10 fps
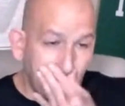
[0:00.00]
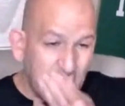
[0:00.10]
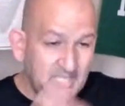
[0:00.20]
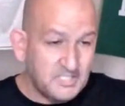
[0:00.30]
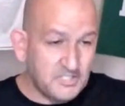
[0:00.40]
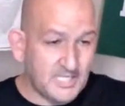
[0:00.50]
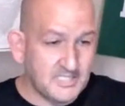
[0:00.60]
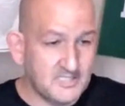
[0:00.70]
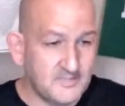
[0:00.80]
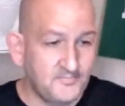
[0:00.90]
But he
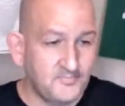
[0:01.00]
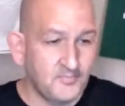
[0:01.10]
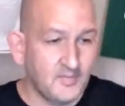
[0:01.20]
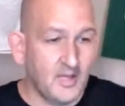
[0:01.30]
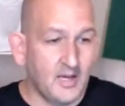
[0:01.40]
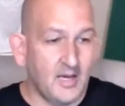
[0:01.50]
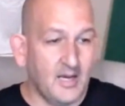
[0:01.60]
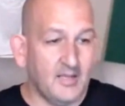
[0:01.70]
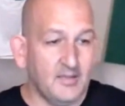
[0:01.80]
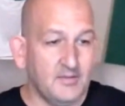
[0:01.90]
suggests
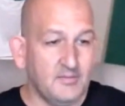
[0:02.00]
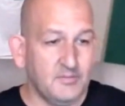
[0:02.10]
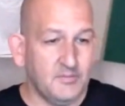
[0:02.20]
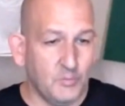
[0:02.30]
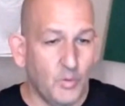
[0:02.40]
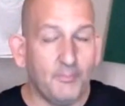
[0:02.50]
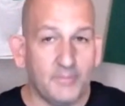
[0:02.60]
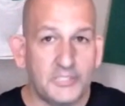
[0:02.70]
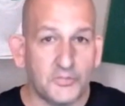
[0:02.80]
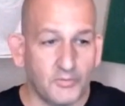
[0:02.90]
what
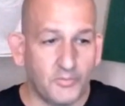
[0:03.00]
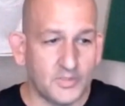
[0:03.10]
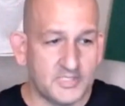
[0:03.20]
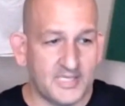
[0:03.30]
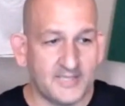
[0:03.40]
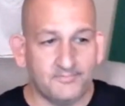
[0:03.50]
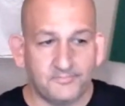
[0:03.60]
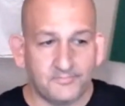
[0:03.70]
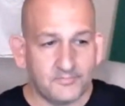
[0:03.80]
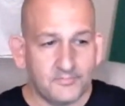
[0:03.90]
Bleacher Report said,
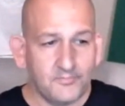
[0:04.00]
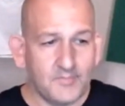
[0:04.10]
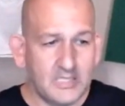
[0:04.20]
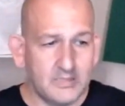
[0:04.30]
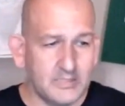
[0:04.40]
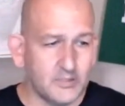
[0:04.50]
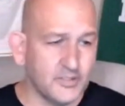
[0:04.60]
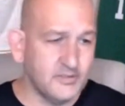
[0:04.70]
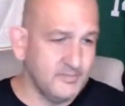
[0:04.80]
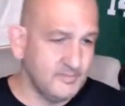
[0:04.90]

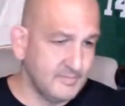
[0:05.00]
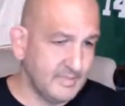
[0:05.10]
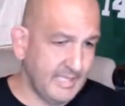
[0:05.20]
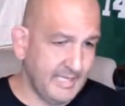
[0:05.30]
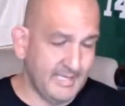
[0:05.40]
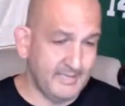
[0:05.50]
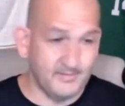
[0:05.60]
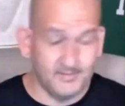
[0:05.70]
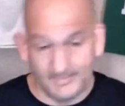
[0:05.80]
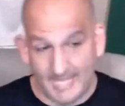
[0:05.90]
Lillard
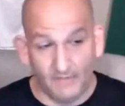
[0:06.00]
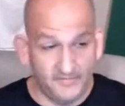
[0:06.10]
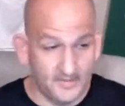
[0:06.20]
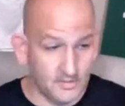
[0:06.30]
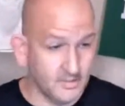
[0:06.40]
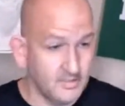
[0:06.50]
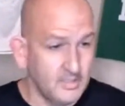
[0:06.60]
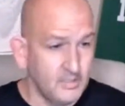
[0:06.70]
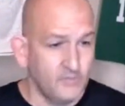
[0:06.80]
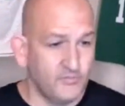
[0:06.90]
and now filler
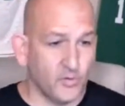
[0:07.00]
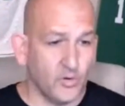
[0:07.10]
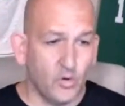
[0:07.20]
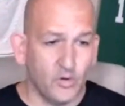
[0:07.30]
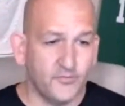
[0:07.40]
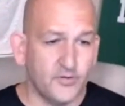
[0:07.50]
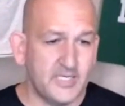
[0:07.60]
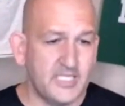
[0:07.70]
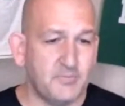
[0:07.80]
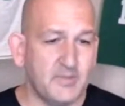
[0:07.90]
for Horford,
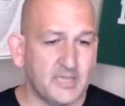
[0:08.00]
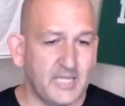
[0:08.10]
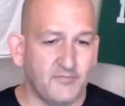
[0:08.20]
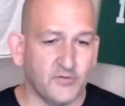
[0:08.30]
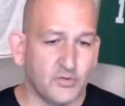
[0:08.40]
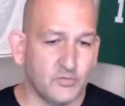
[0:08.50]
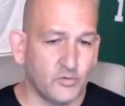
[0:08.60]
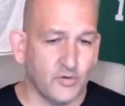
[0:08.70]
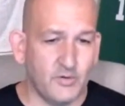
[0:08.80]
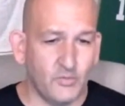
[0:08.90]
Nesmith, Langford,
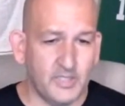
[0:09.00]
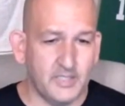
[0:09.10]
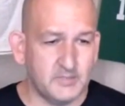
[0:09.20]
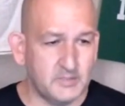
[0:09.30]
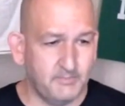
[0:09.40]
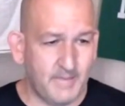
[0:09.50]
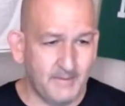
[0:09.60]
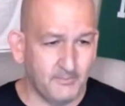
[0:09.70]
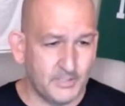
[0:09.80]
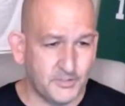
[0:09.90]
Grant Williams,
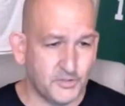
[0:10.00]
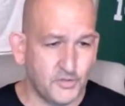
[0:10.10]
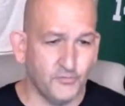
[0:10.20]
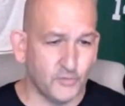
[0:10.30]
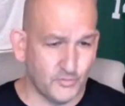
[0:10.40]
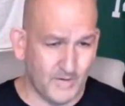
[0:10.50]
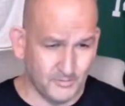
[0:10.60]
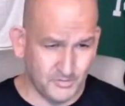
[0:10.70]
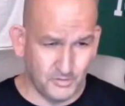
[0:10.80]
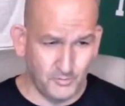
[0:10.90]
Peyton Pritchard, 2
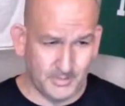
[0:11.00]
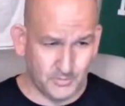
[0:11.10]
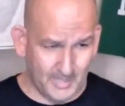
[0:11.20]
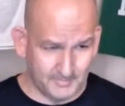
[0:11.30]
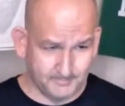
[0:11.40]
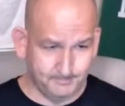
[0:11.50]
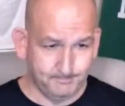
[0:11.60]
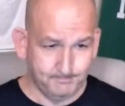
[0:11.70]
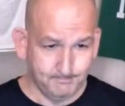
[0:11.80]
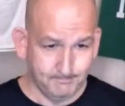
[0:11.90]
first-rounders and 2 pick swaps.
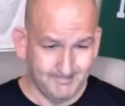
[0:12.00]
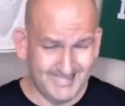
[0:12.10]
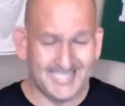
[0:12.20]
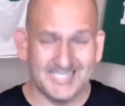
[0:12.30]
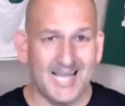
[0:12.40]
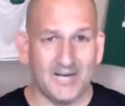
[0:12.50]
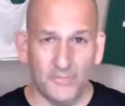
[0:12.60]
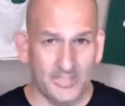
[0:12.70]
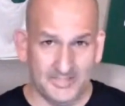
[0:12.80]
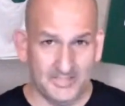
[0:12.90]
That is not a
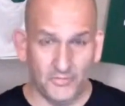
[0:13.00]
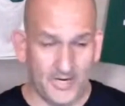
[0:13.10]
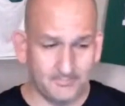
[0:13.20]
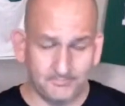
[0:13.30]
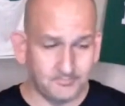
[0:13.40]
realistic trade.